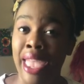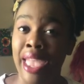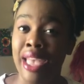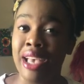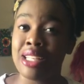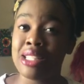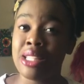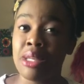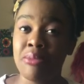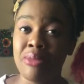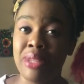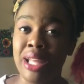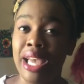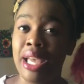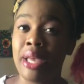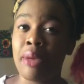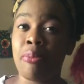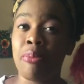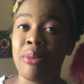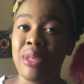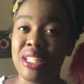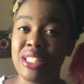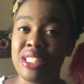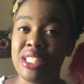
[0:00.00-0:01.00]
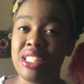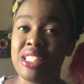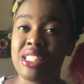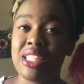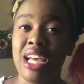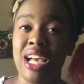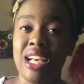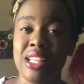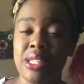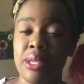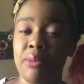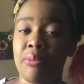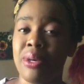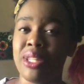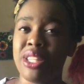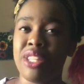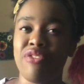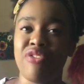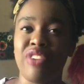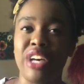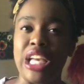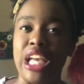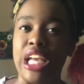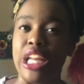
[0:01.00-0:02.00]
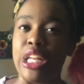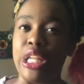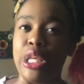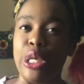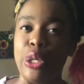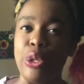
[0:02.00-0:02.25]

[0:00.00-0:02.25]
because I'm like, bitches, y'all some motherfucking